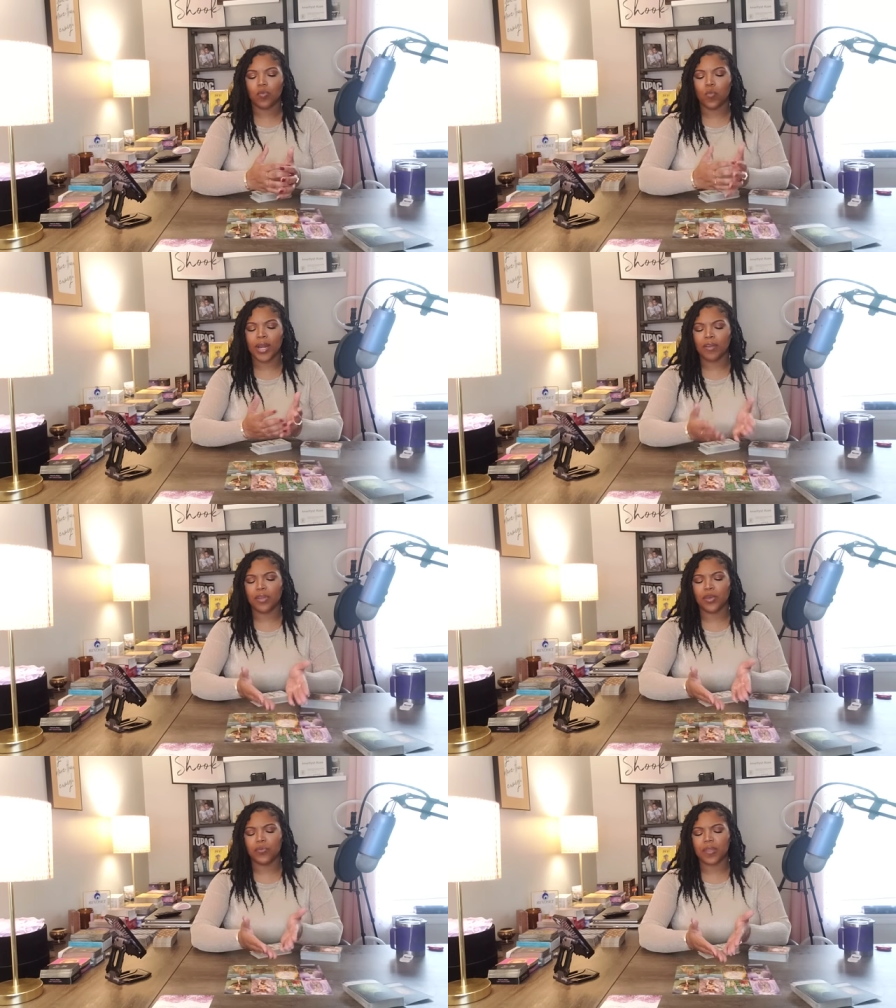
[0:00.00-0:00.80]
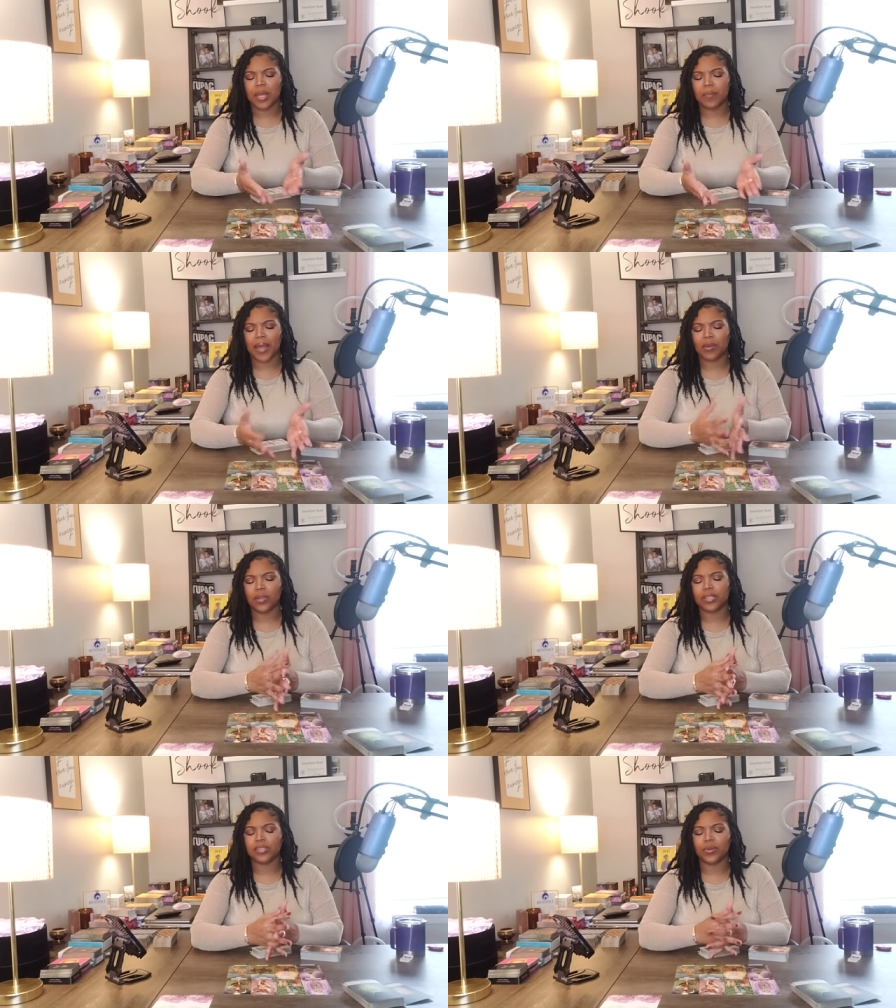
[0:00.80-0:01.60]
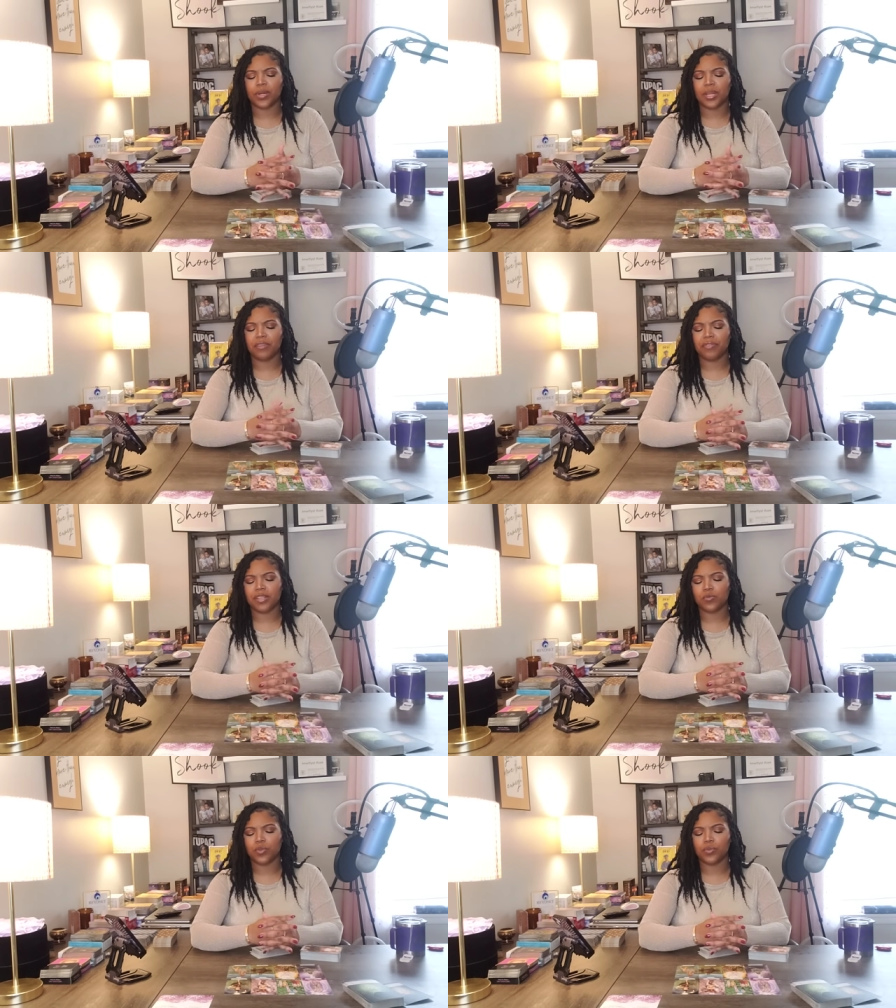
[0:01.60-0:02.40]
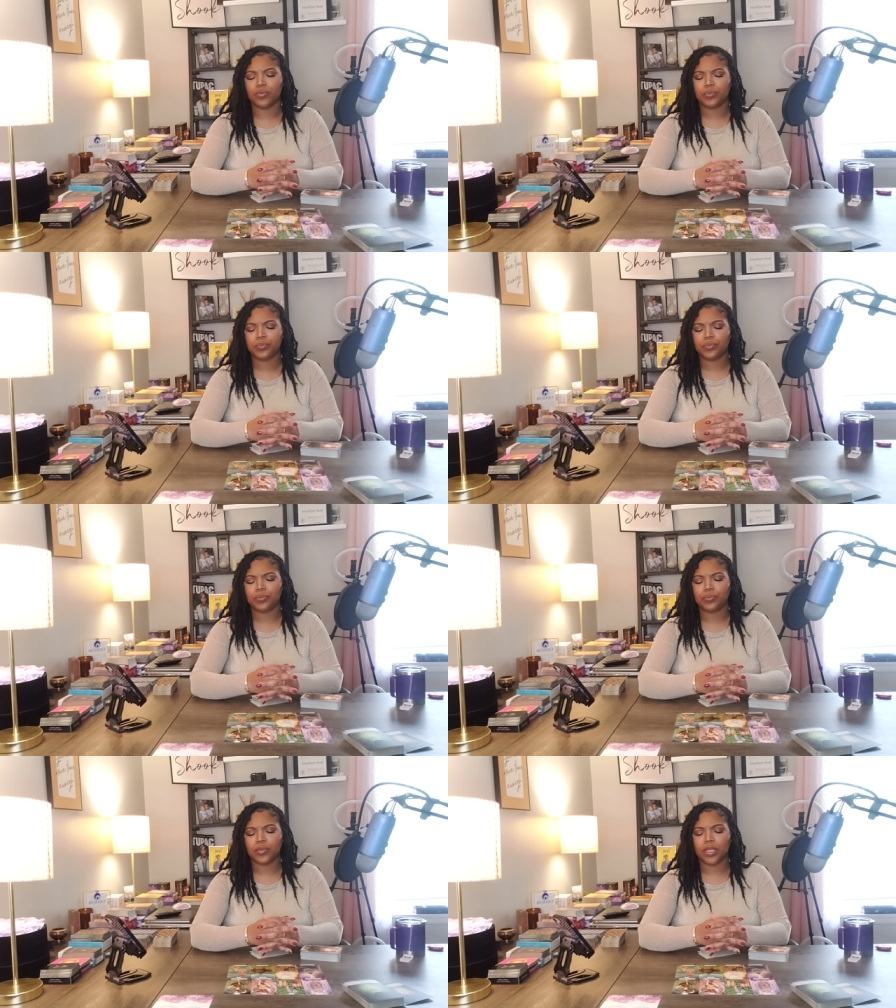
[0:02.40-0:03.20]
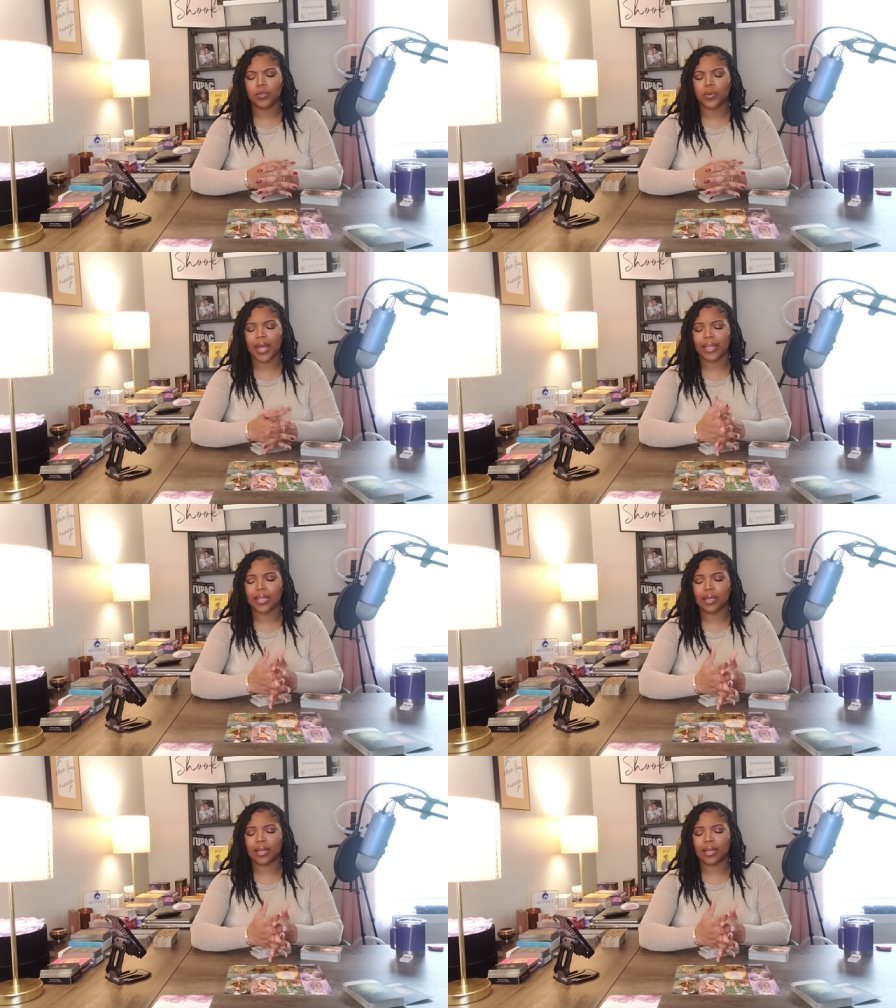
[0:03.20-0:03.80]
whenever you think back on this certain individual who had